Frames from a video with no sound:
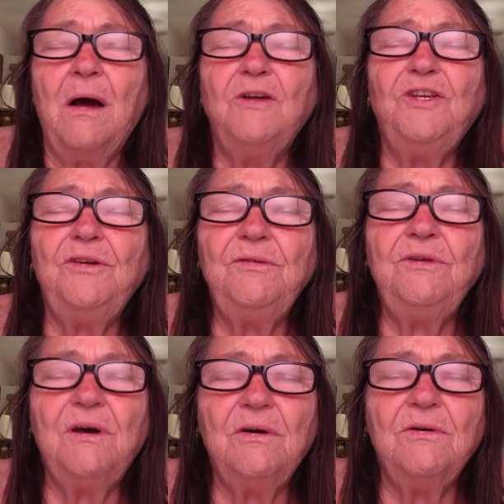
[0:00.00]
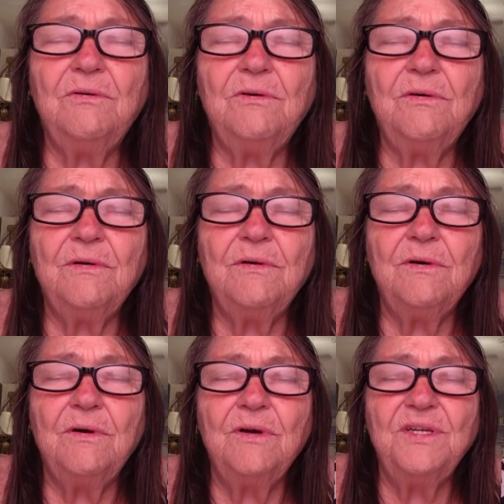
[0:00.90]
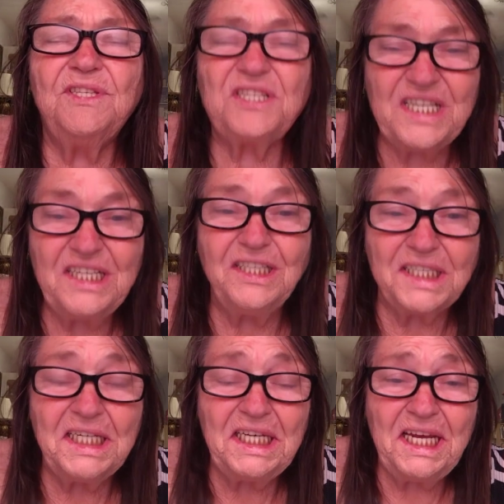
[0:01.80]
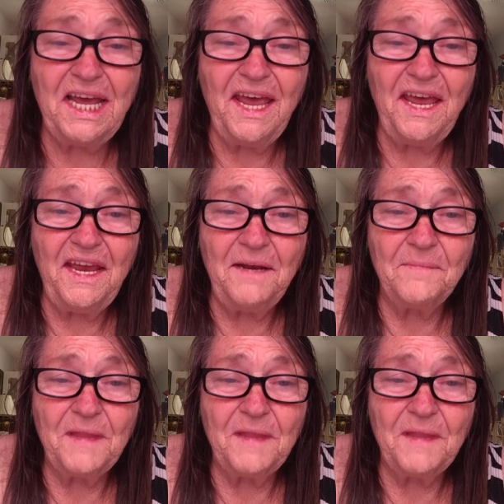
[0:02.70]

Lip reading: You know, still today,